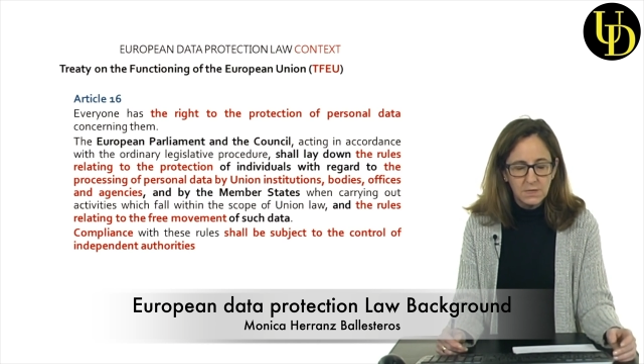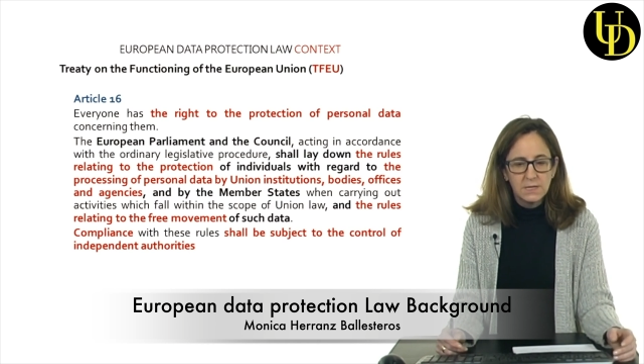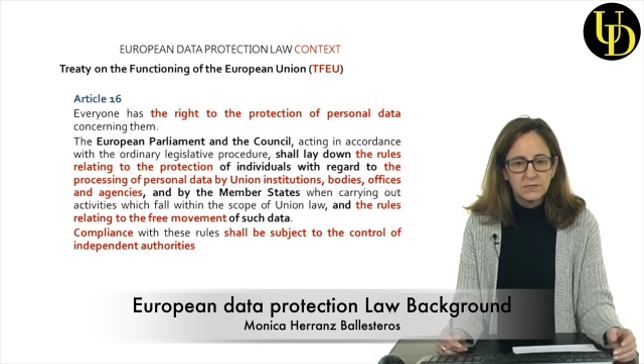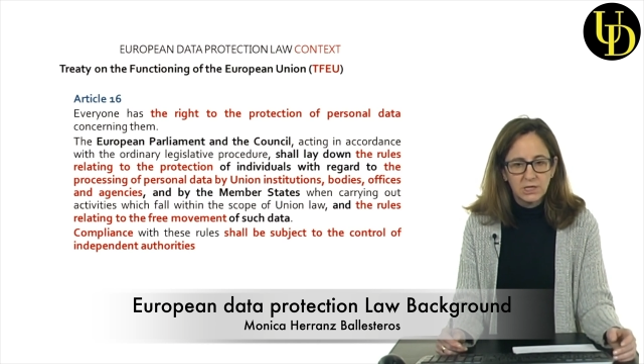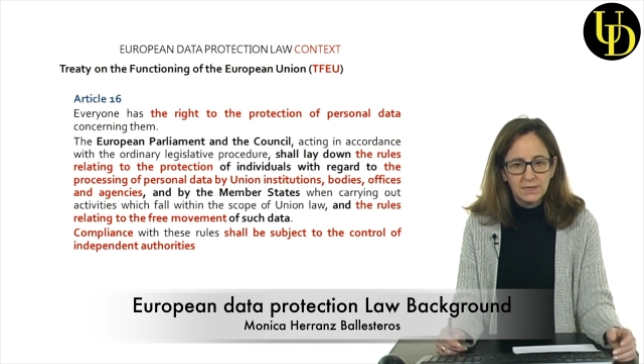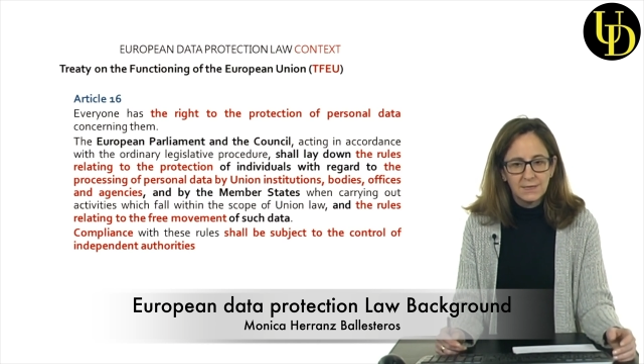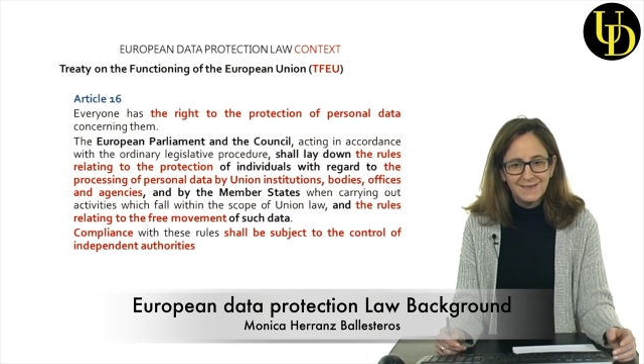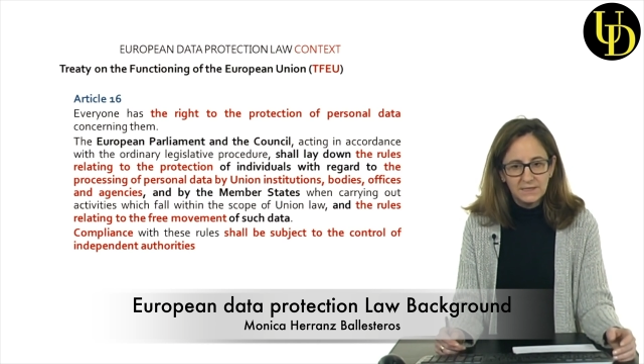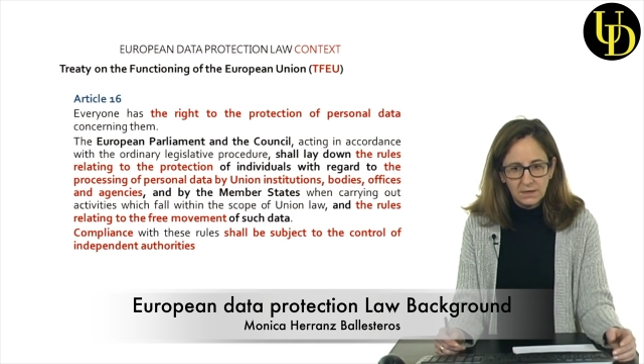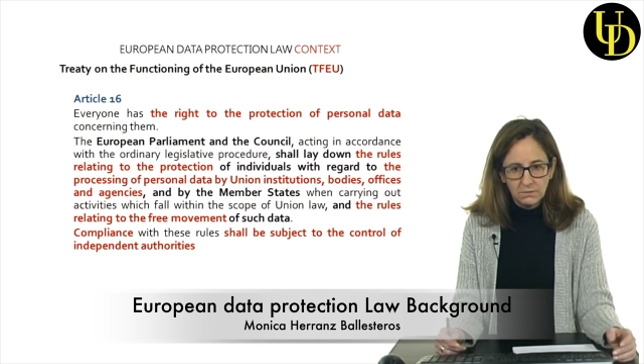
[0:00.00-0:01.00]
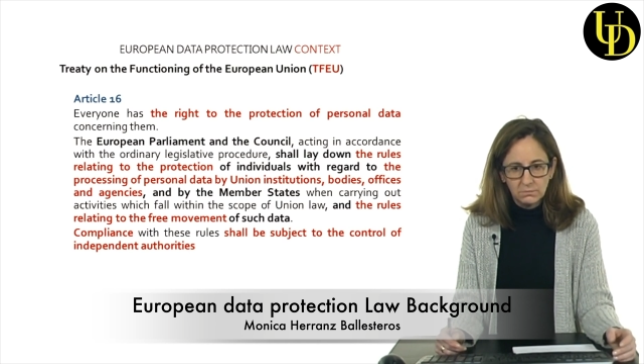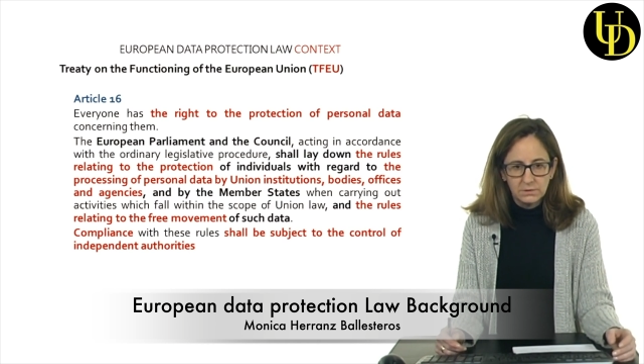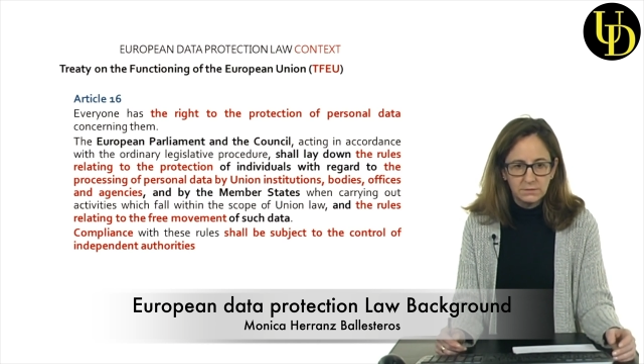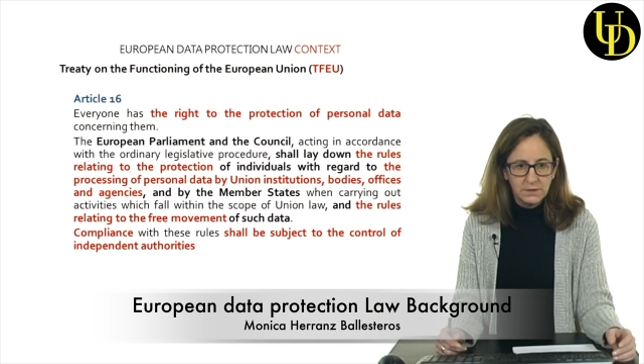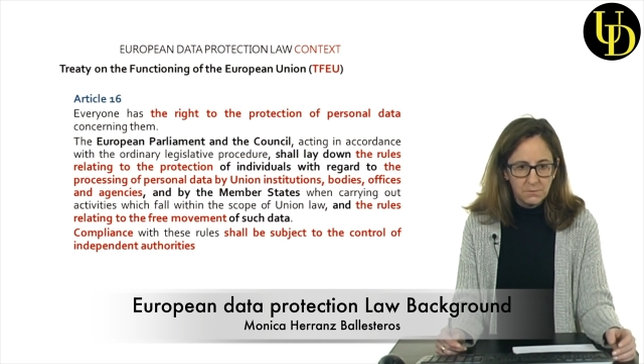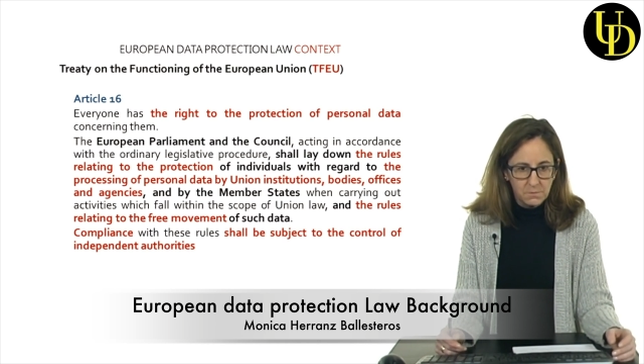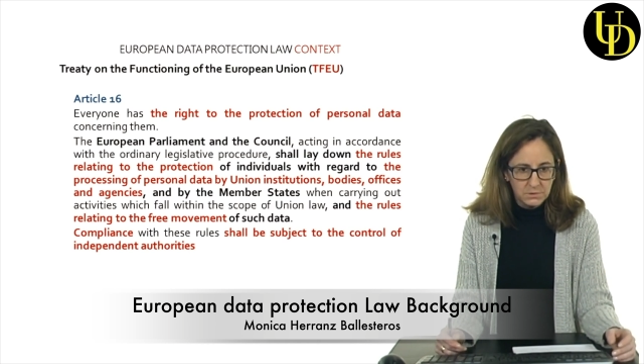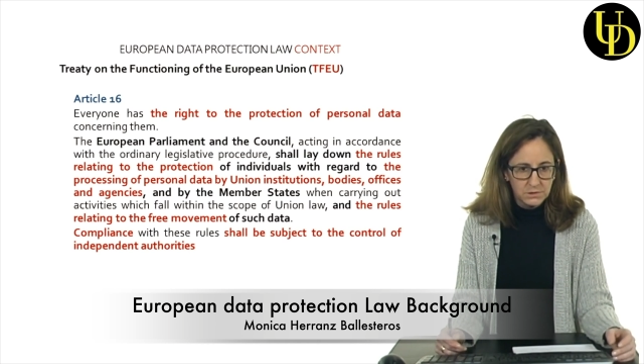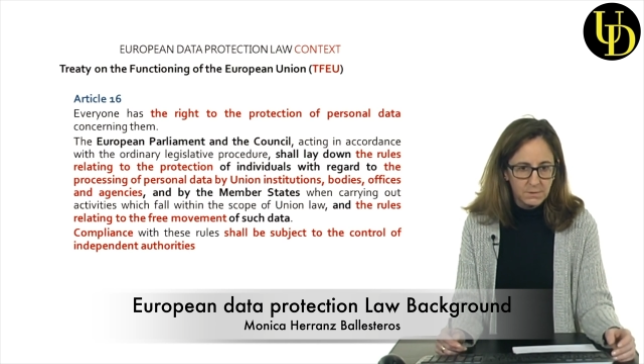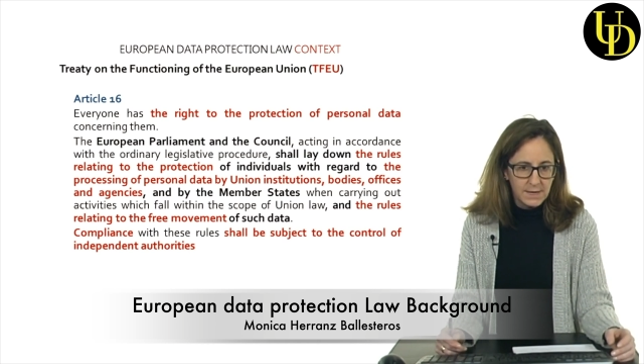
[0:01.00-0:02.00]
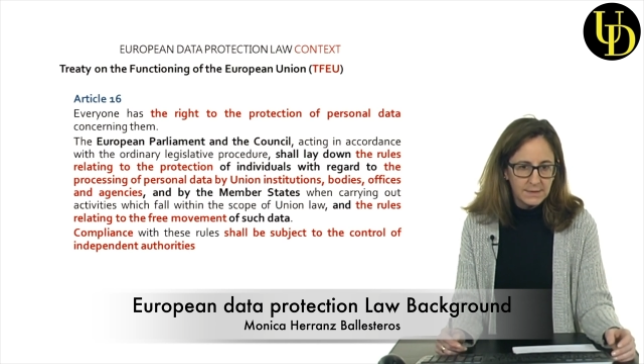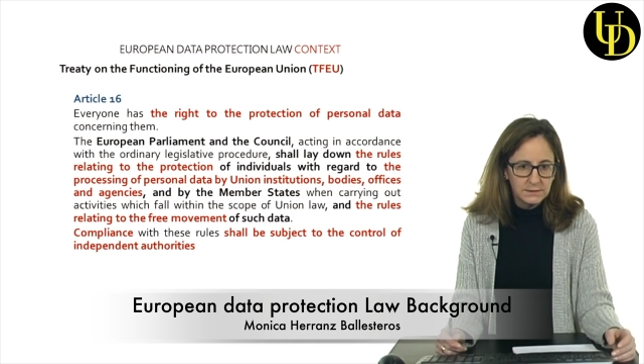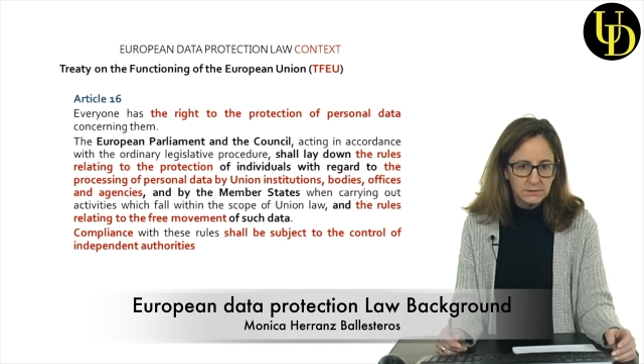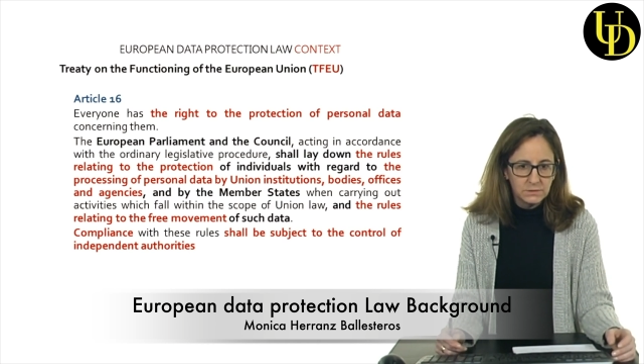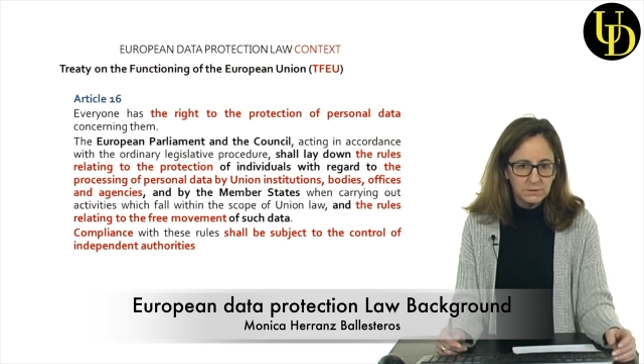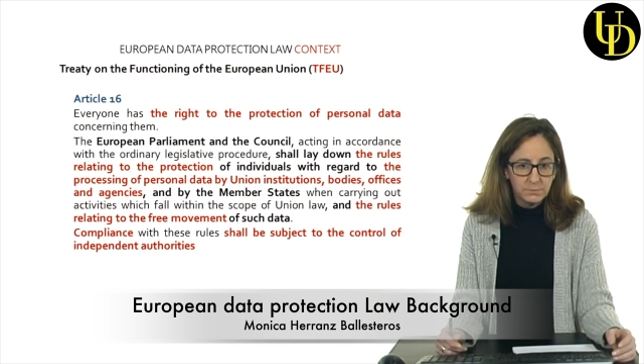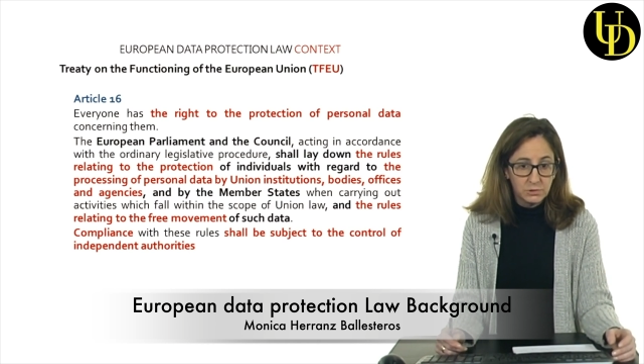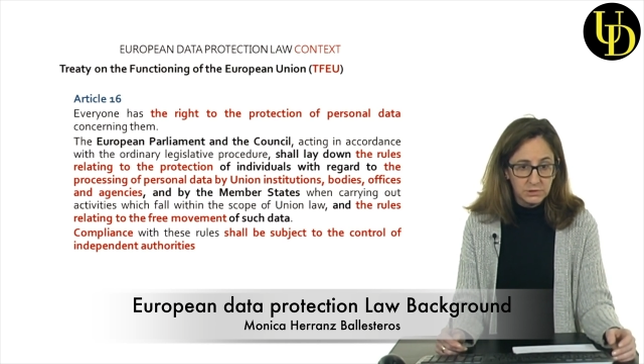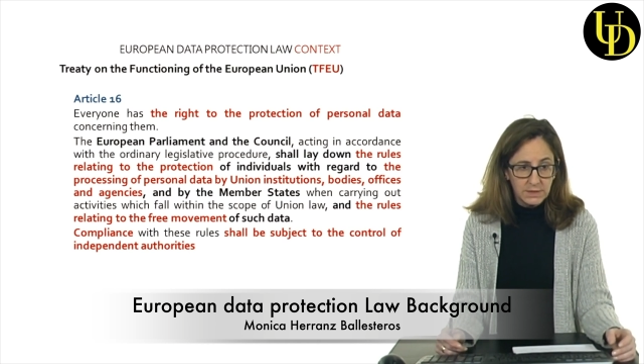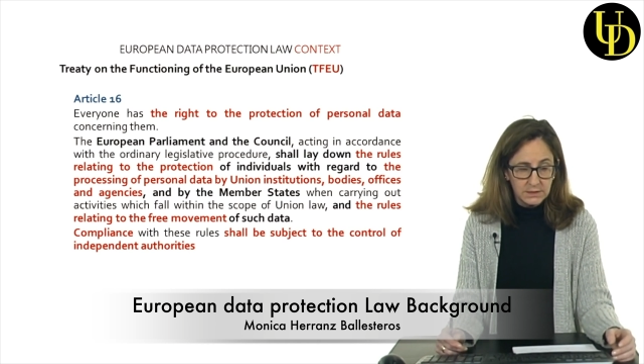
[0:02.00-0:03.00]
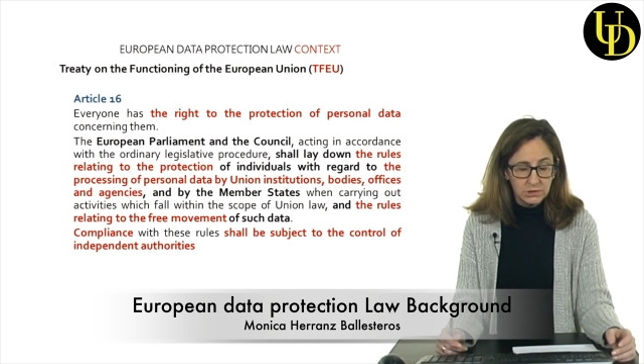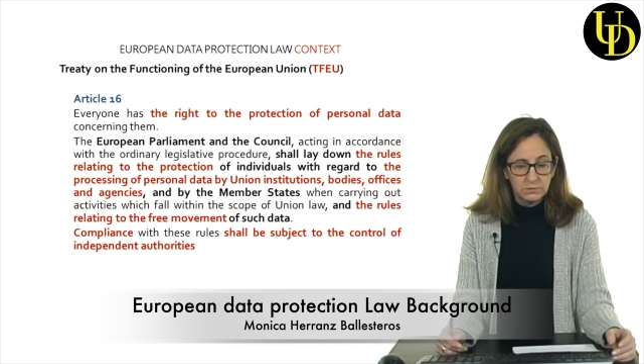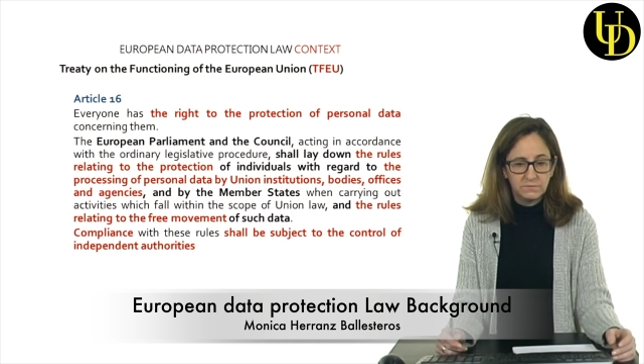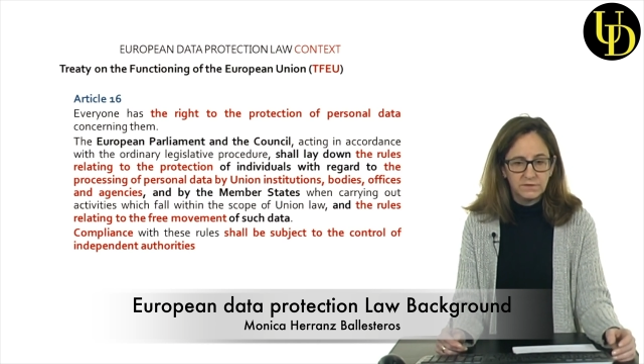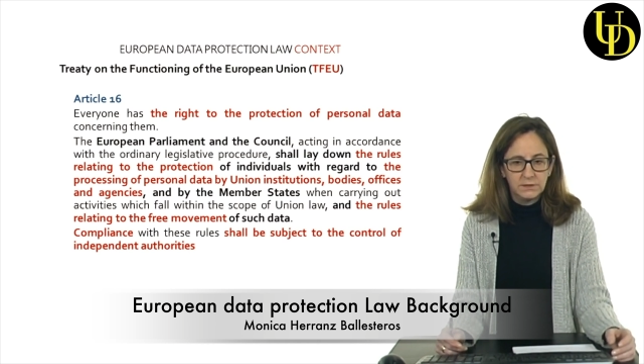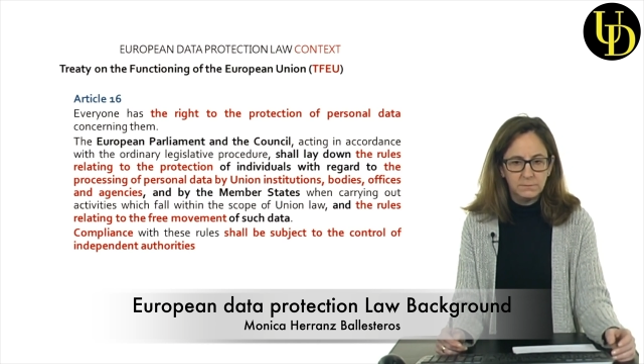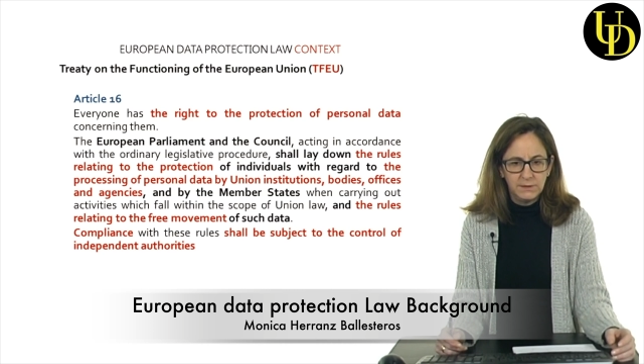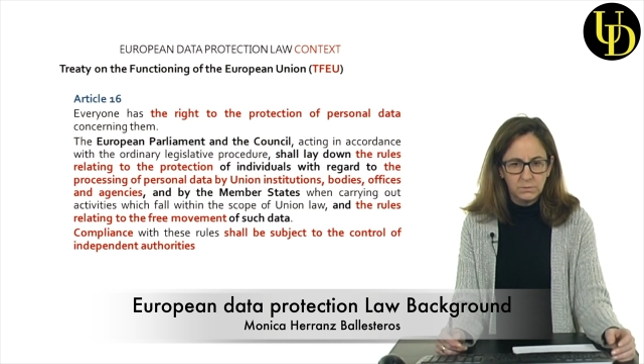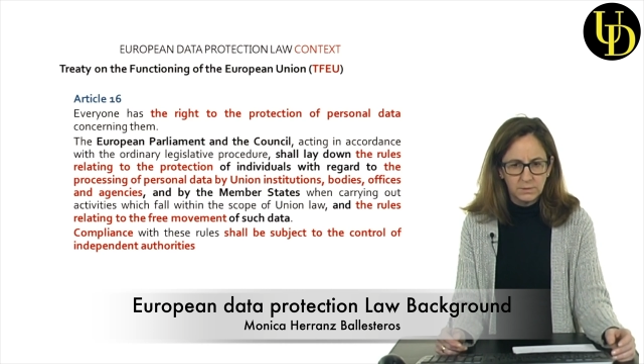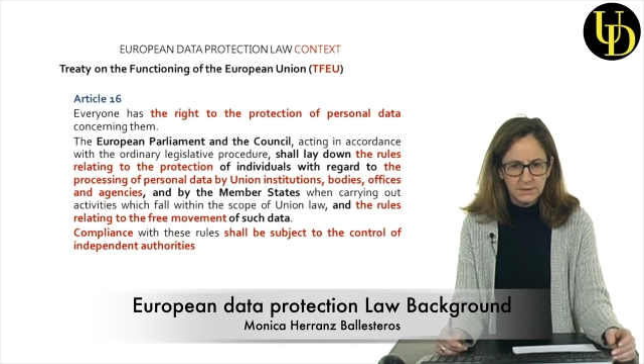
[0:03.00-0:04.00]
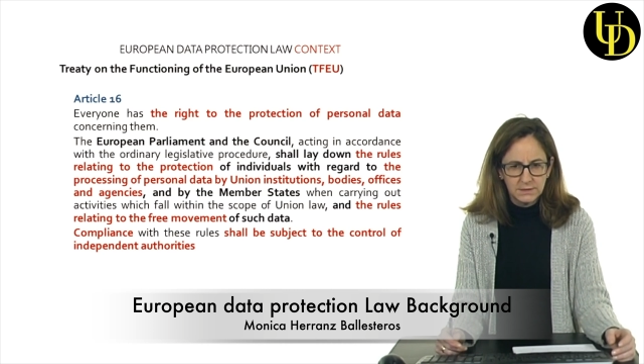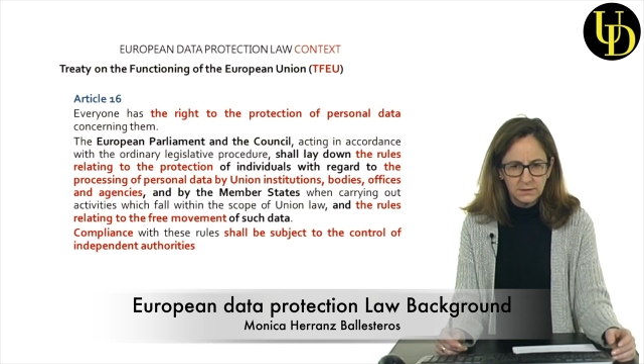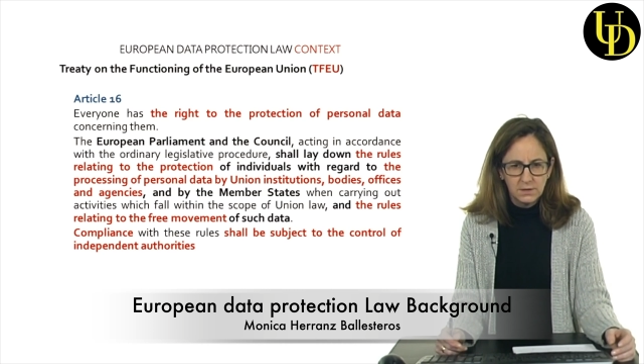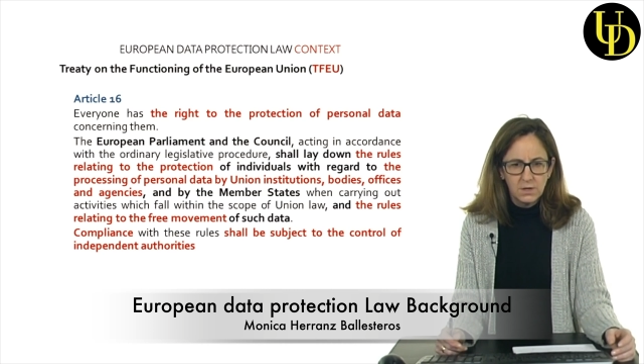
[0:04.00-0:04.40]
shall lay down the rules relating to the protection of individuals